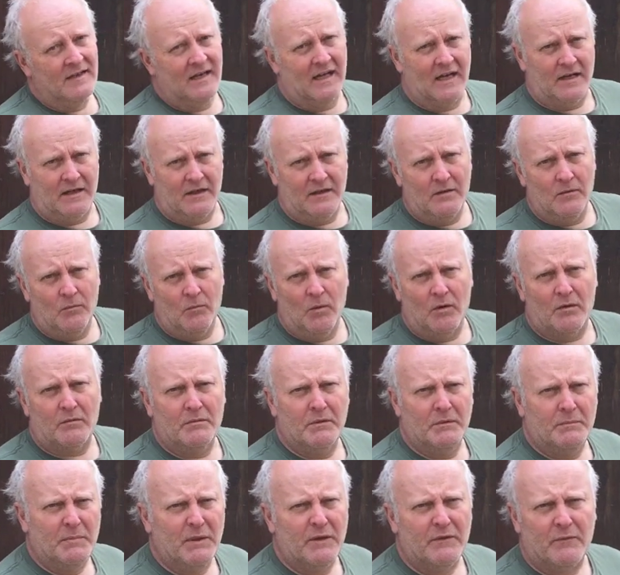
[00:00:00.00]
Howdy,
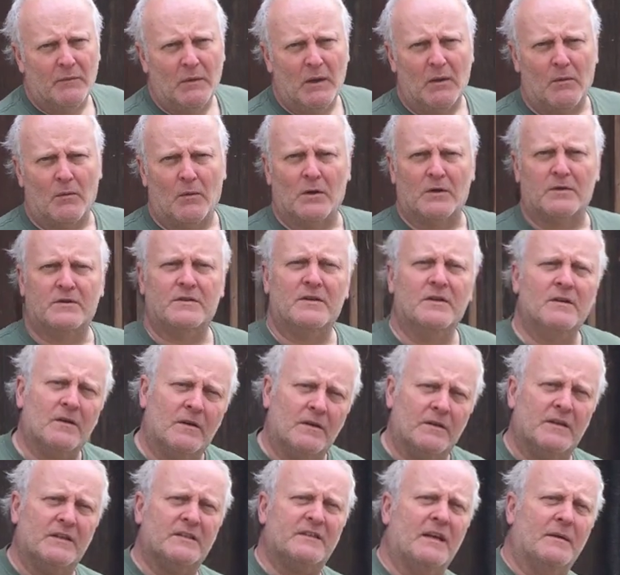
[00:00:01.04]
welcome to Beaver Mountain Works.
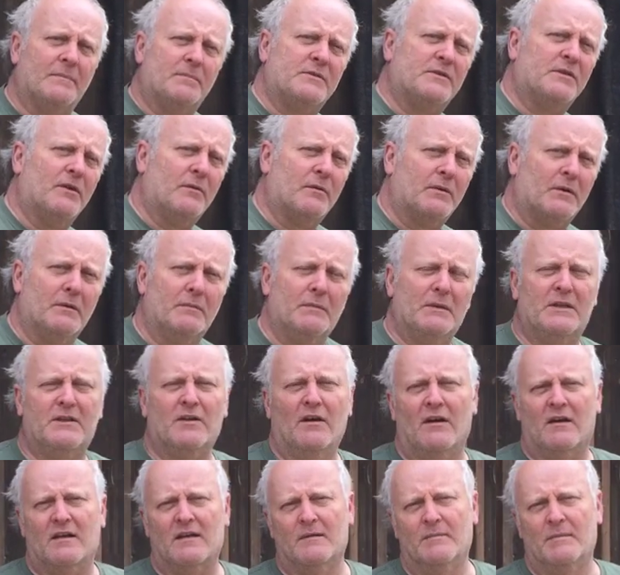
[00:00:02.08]
On this episode, we're going to be
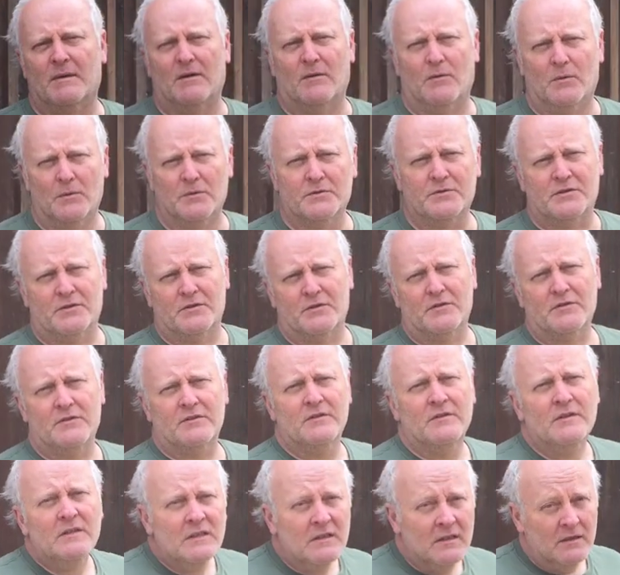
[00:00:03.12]
talking about
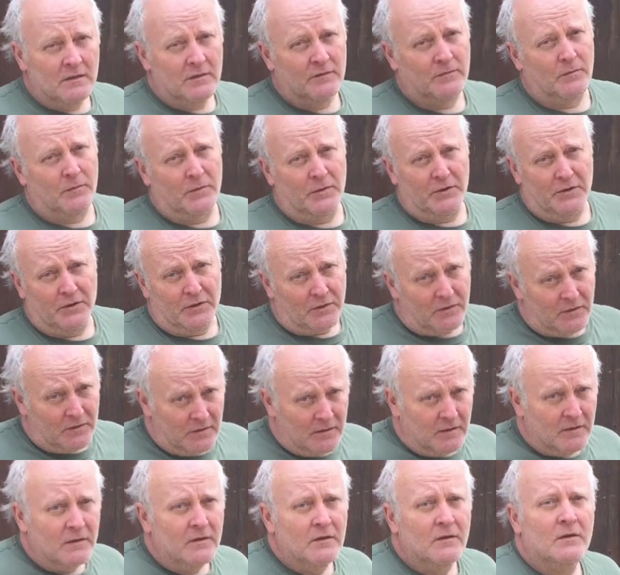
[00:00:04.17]
holsters for your
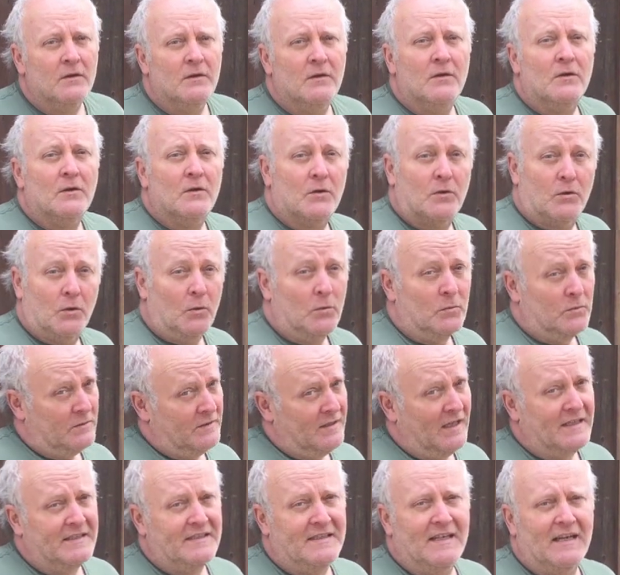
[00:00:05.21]
Colt
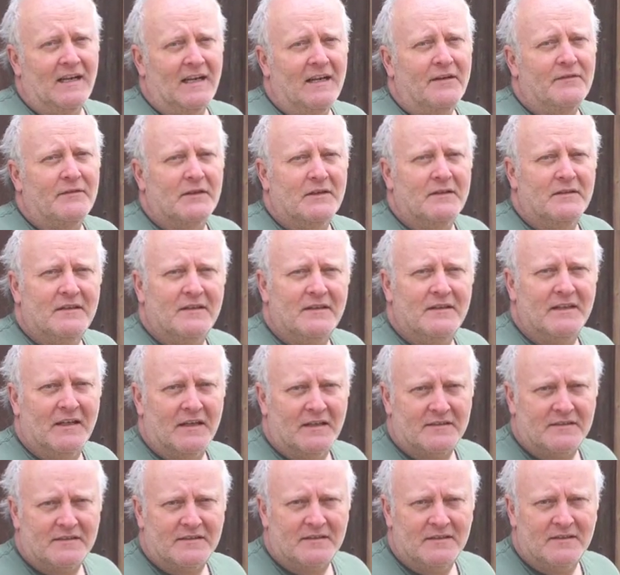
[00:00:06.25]
1911.
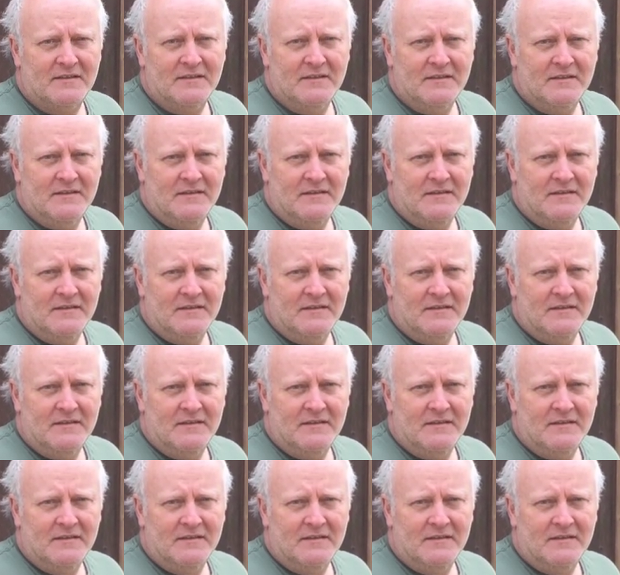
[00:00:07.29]
Yes,